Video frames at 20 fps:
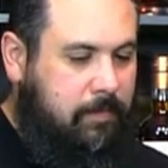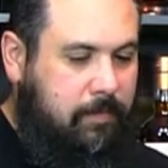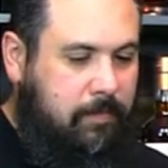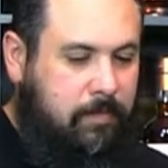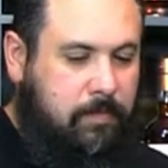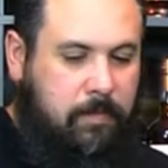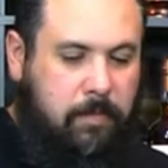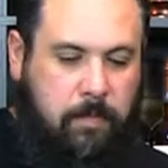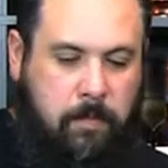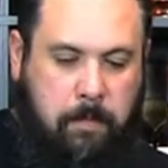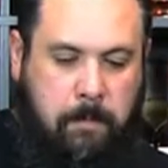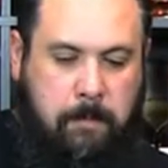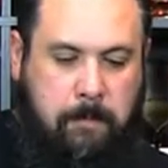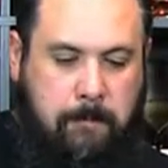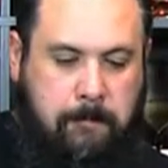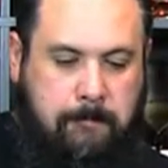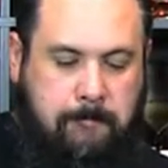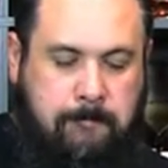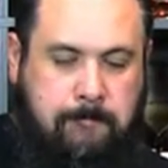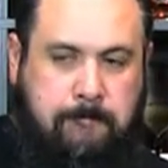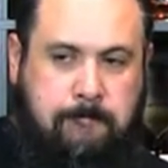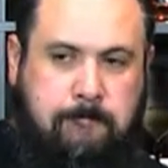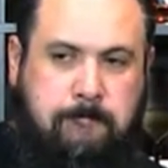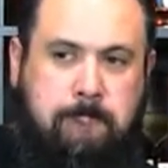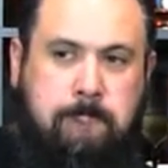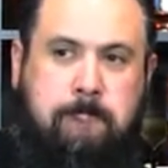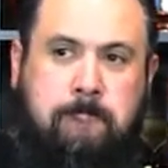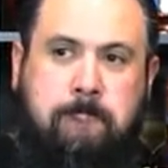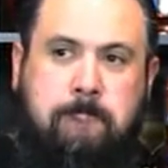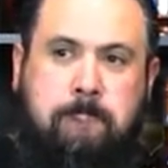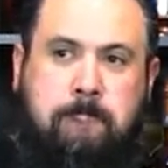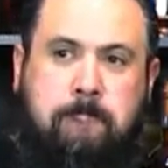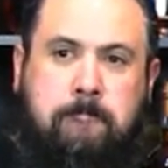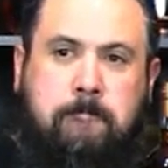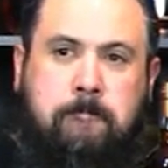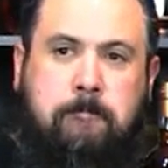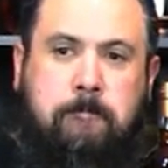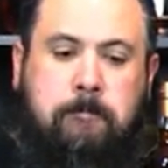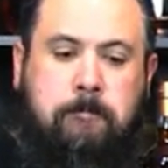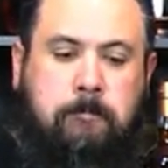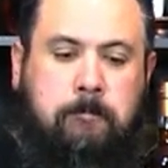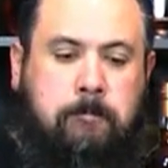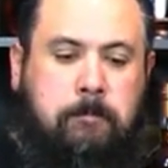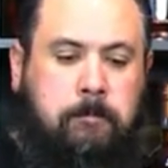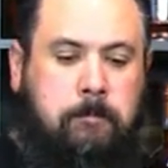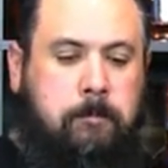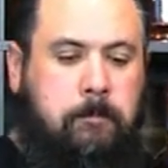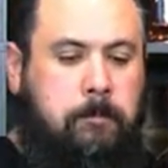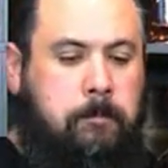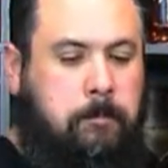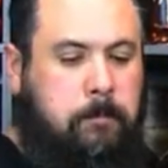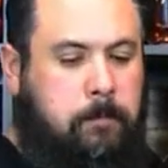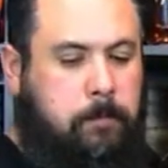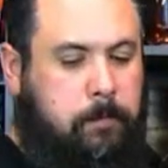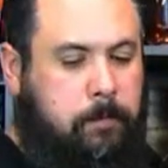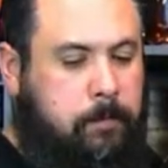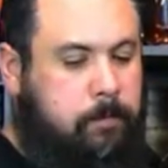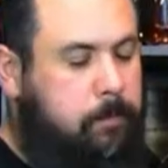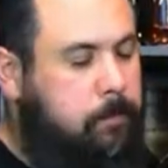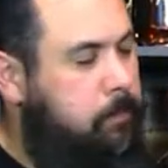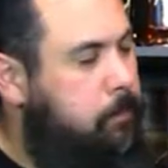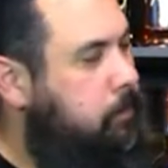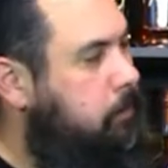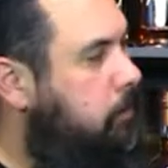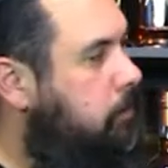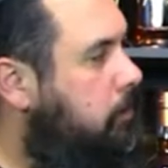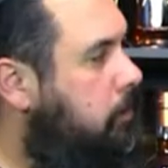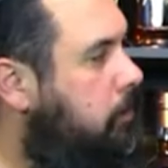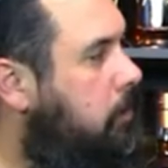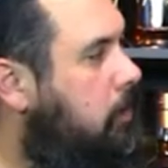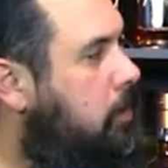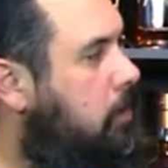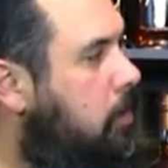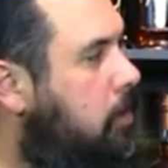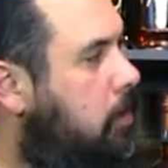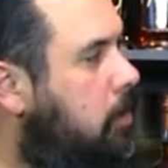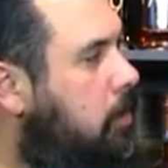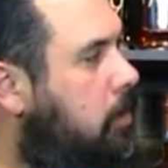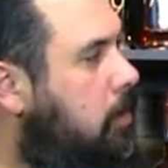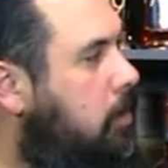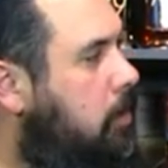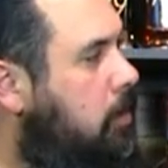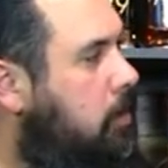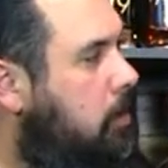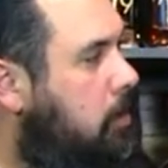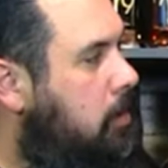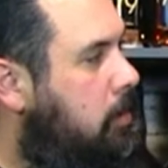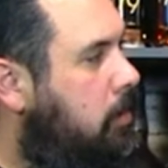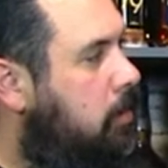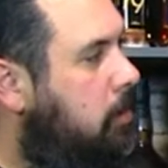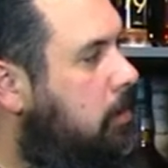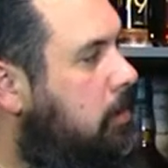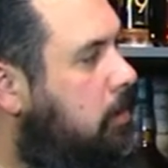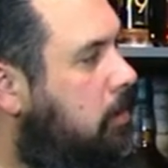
The person shown says nothing.